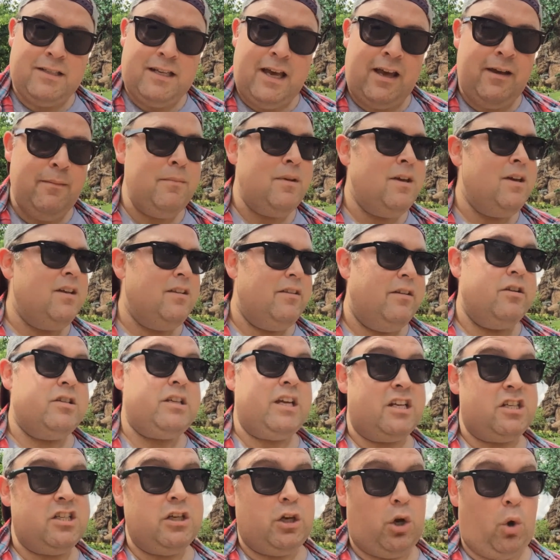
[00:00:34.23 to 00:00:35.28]
time,
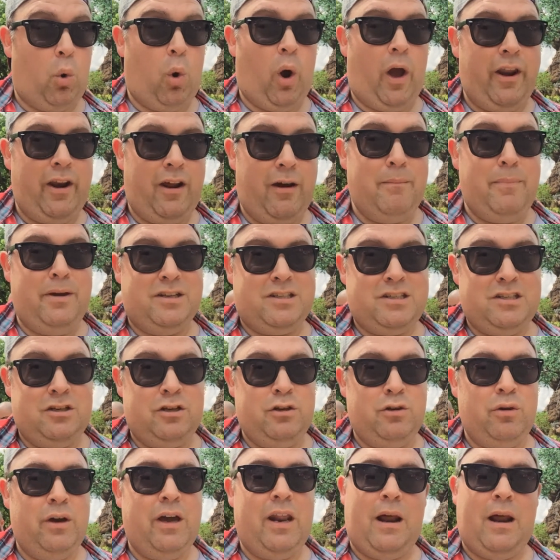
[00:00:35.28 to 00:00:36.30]
there's actually quite a bit to do.